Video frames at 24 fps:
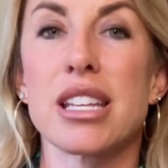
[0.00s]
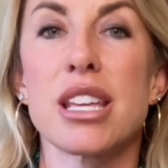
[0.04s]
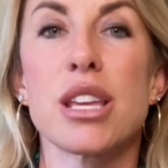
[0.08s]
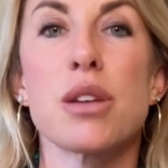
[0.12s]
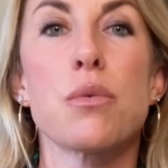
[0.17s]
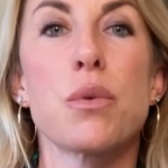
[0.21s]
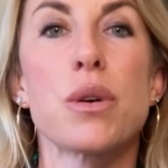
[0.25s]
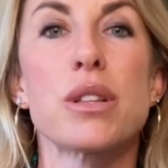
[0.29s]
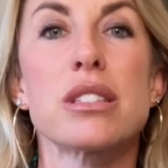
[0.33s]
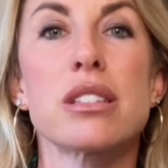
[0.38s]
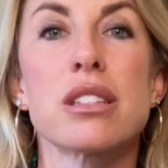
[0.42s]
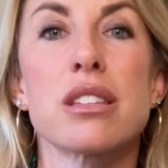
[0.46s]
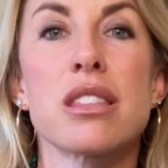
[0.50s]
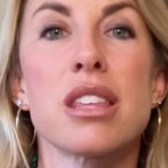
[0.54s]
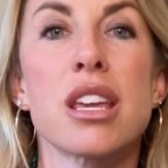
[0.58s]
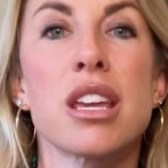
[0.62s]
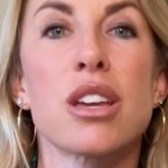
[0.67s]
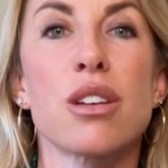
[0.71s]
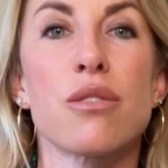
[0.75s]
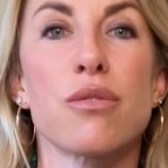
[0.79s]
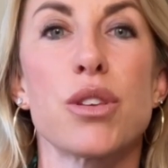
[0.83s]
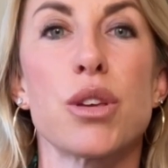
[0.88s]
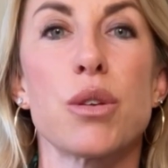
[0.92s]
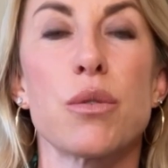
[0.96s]
He wants to
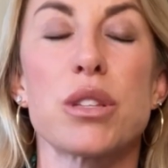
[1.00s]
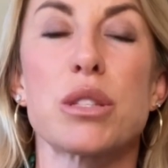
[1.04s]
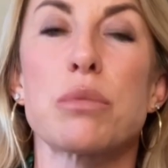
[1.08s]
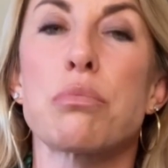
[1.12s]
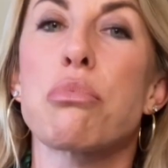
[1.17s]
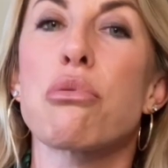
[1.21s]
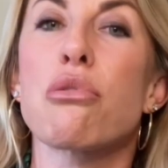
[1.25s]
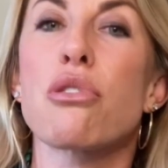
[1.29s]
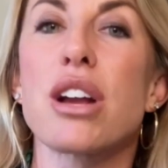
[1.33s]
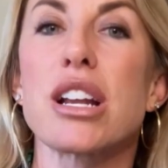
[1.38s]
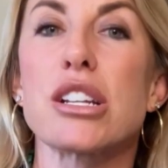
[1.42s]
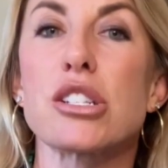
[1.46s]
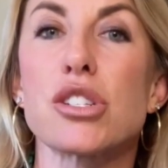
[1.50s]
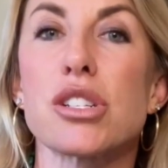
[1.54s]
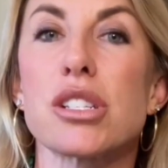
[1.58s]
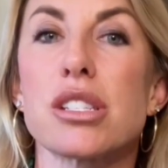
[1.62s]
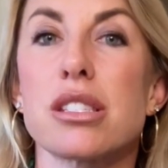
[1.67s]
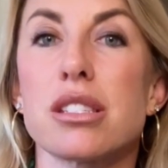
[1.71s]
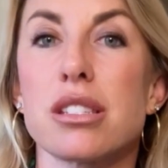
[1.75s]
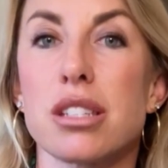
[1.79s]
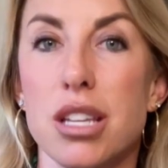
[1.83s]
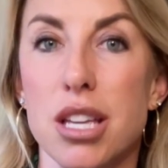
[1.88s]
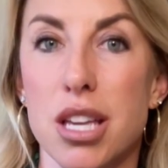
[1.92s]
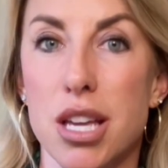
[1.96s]
think of you as
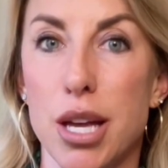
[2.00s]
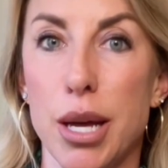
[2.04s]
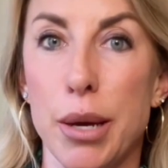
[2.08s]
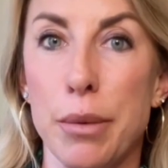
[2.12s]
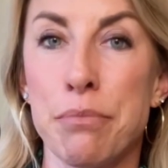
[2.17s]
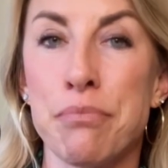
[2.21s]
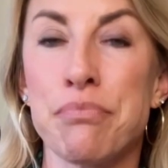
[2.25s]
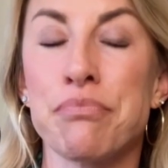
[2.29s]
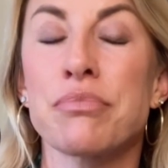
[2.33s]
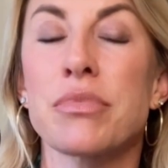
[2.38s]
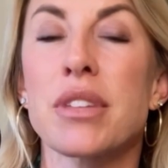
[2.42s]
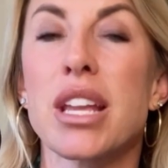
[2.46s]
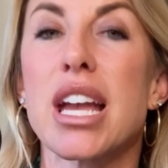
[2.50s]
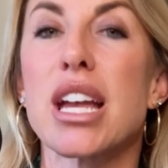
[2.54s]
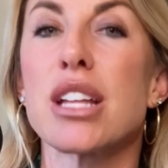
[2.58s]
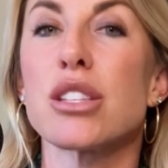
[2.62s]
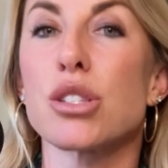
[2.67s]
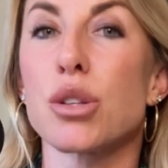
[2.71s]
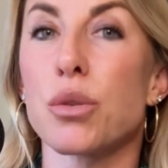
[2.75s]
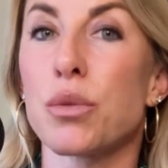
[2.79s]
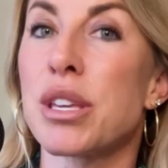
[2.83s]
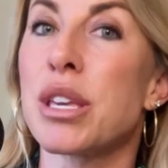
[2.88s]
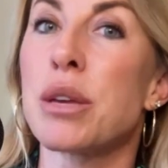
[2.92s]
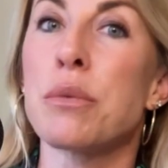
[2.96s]
precious to him. And
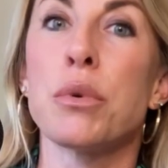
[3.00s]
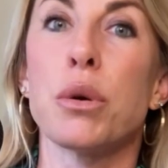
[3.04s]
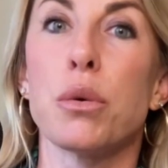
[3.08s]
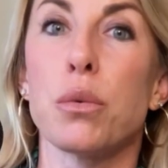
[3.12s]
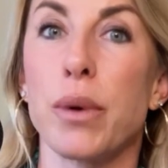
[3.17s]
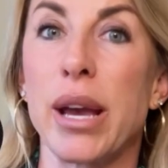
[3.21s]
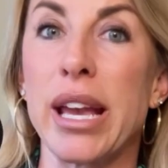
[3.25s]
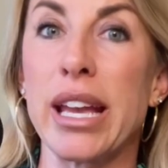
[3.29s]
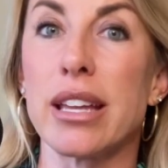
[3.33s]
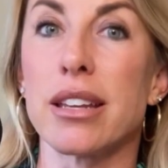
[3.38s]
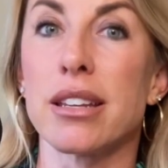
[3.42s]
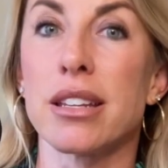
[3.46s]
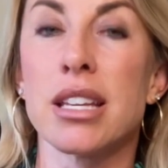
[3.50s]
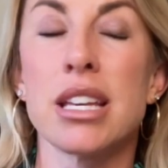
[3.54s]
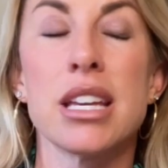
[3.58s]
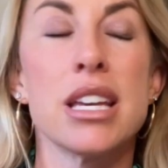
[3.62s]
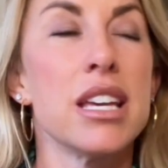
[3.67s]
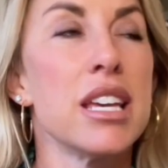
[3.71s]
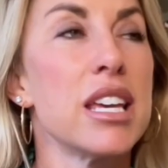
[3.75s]
so he will wait.